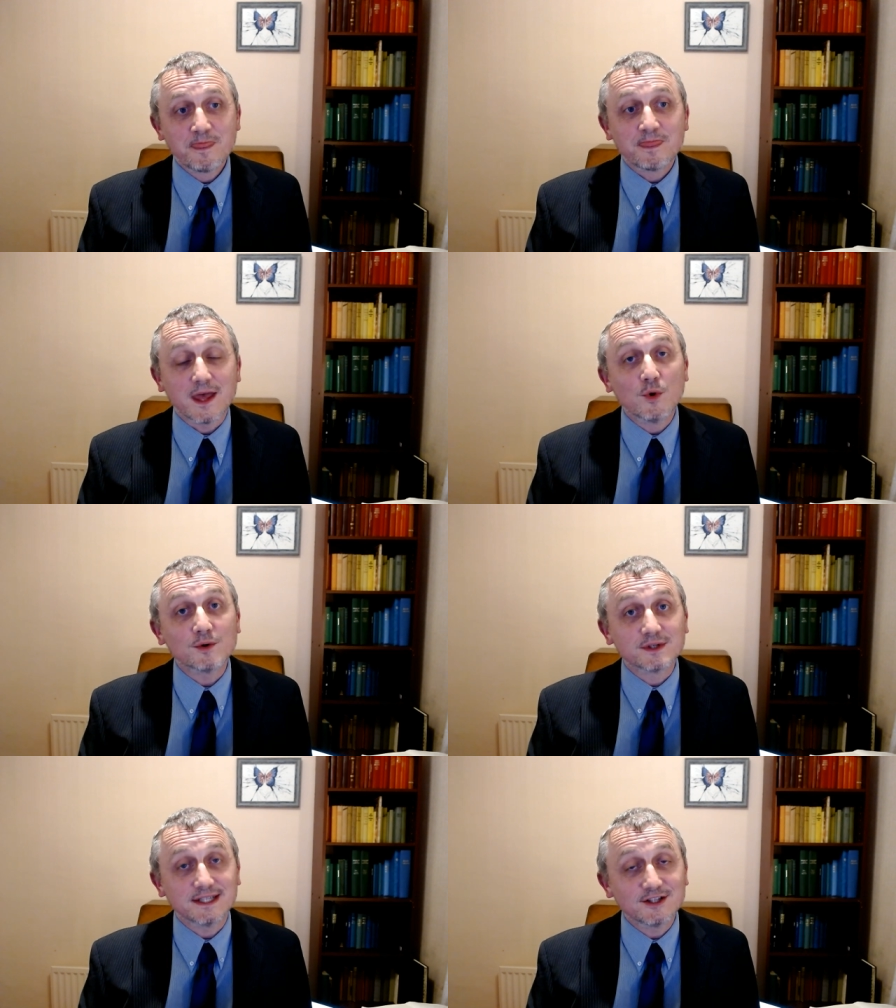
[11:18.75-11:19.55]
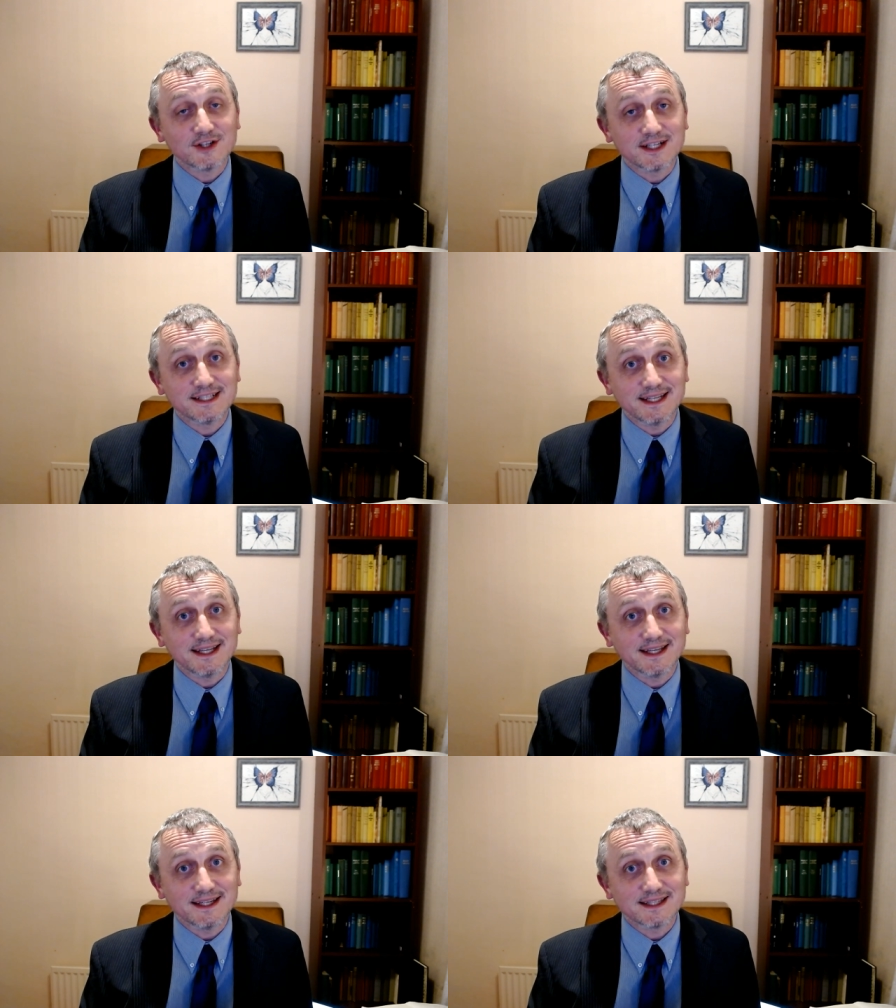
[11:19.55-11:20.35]
Now, what was
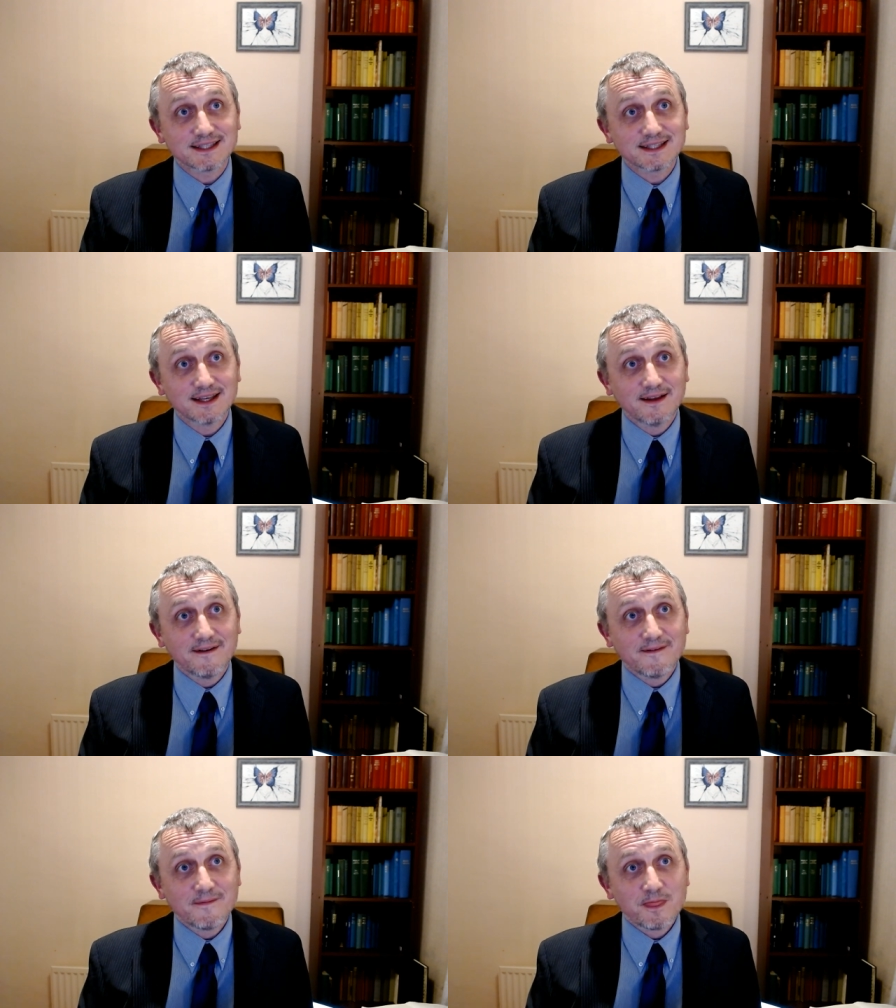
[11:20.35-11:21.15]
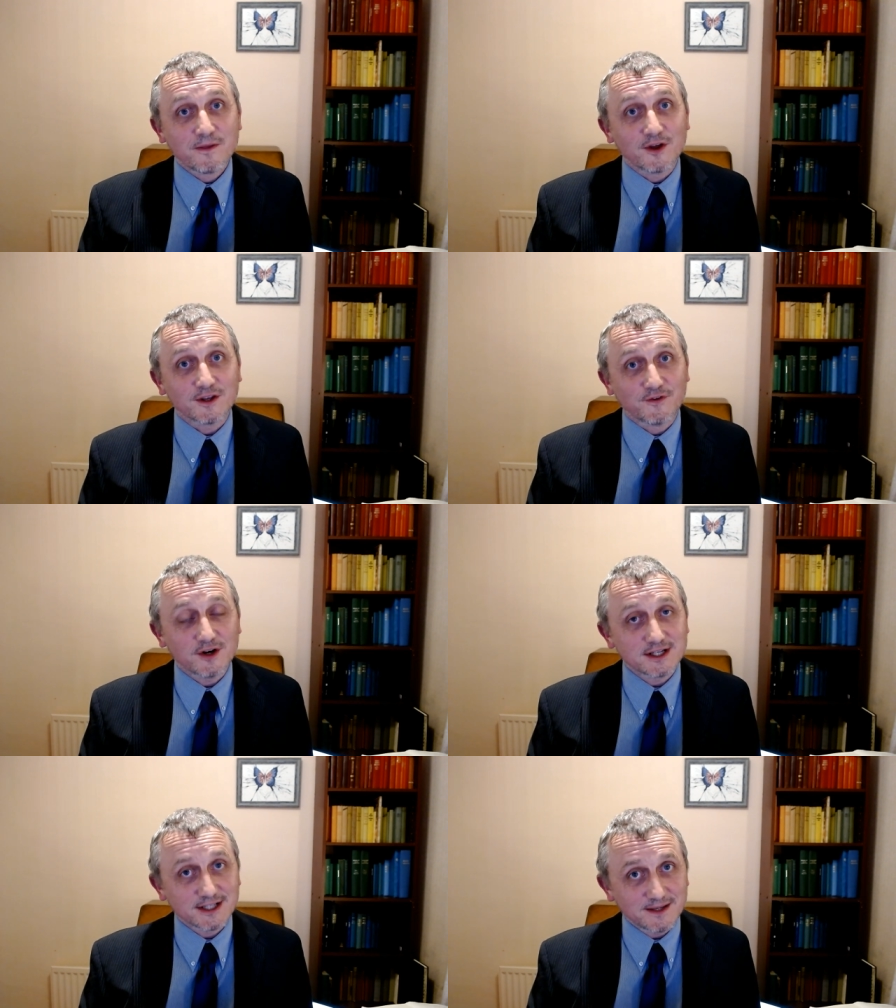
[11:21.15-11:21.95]
interesting is, as
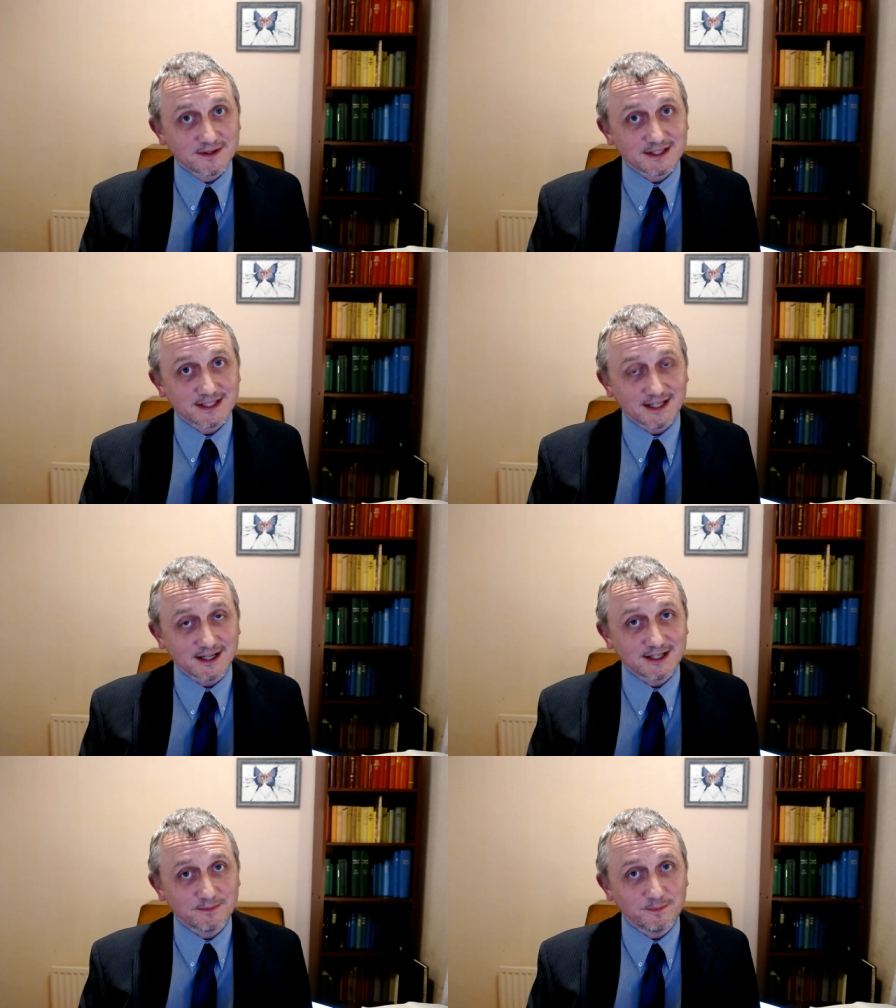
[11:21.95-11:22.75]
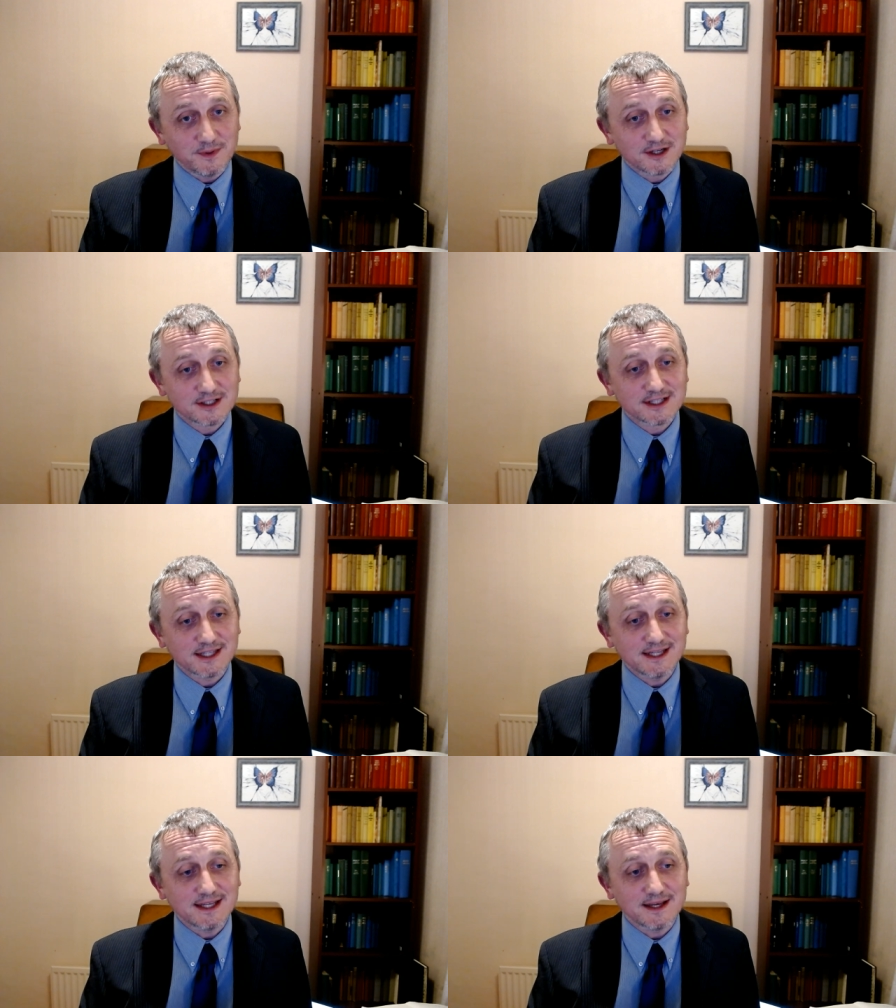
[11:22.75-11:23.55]
far as I'm concerned, because of
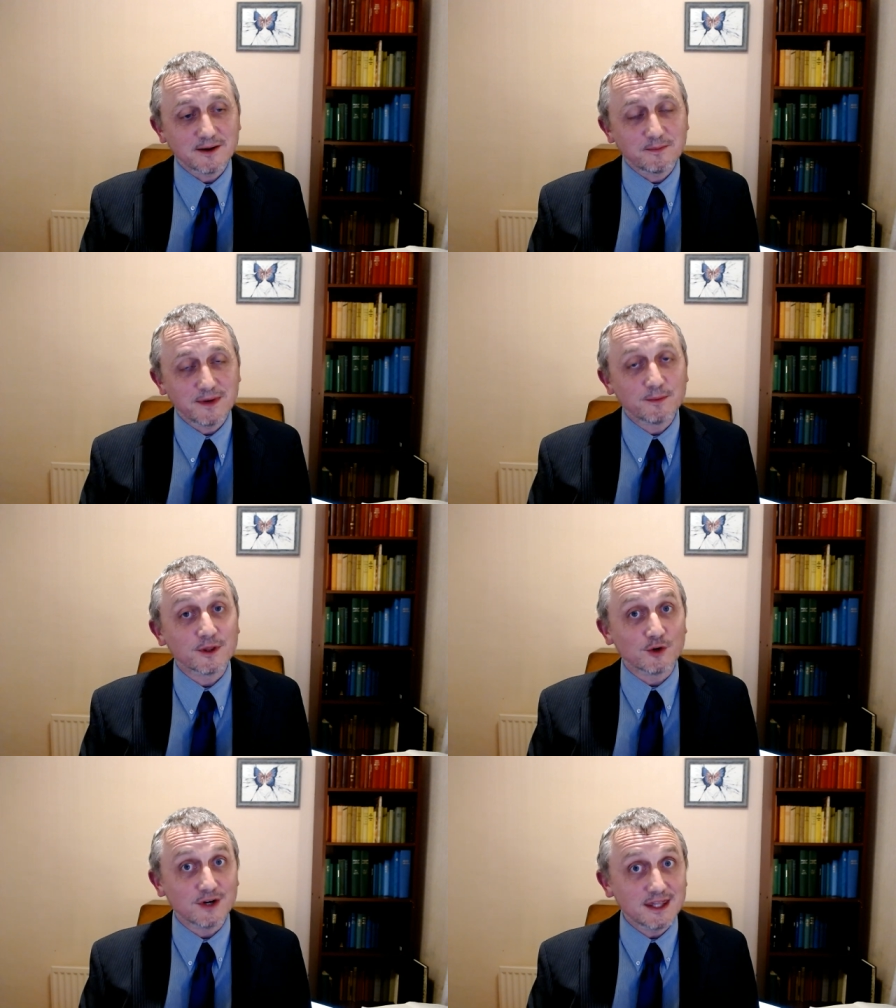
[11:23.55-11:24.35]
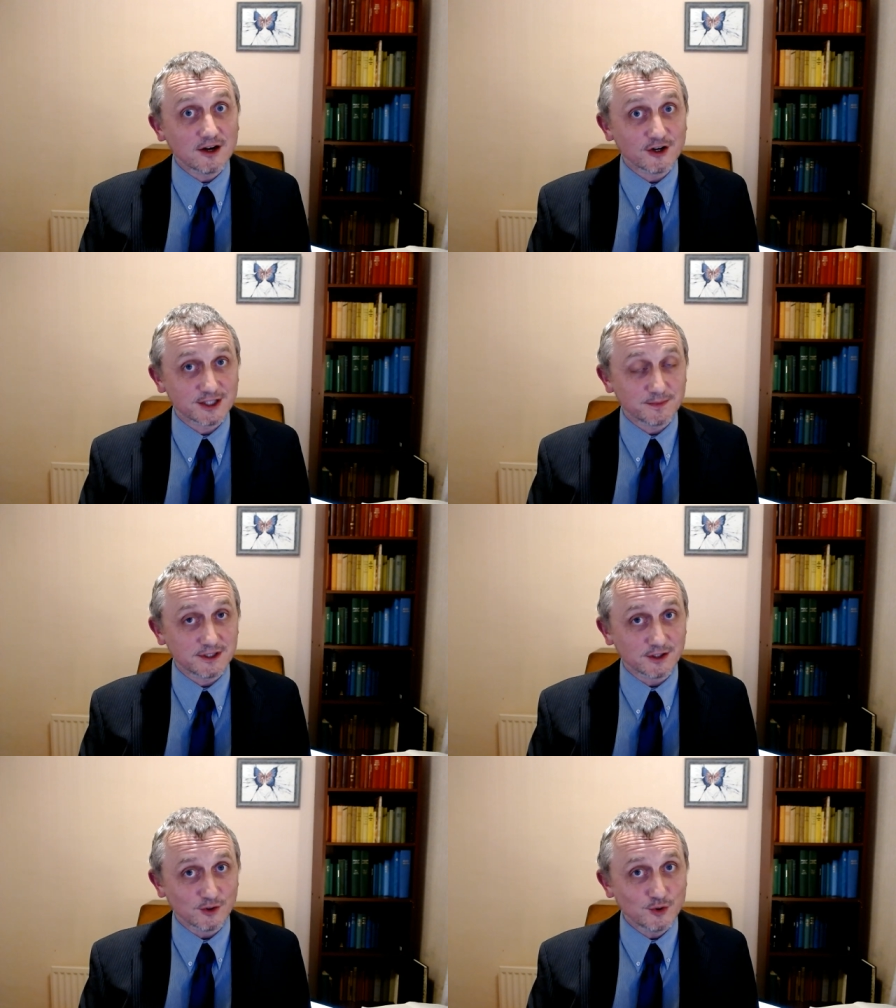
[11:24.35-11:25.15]
the people that were in the
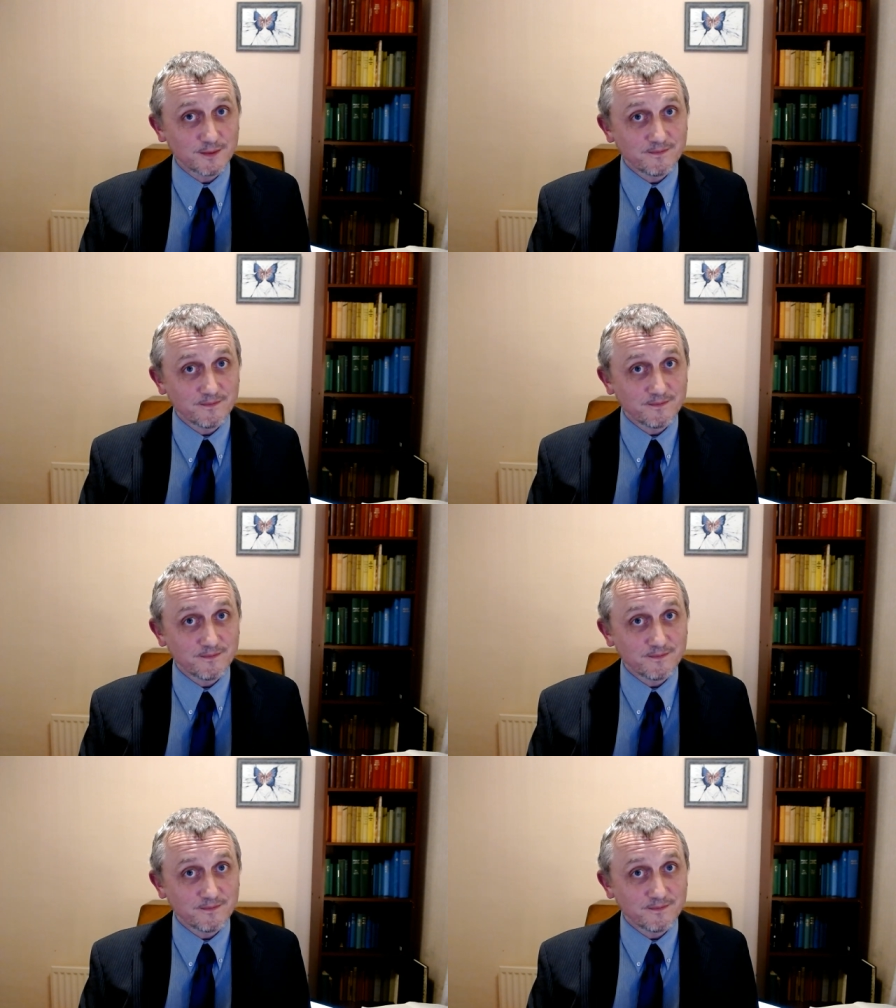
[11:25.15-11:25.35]
hospital,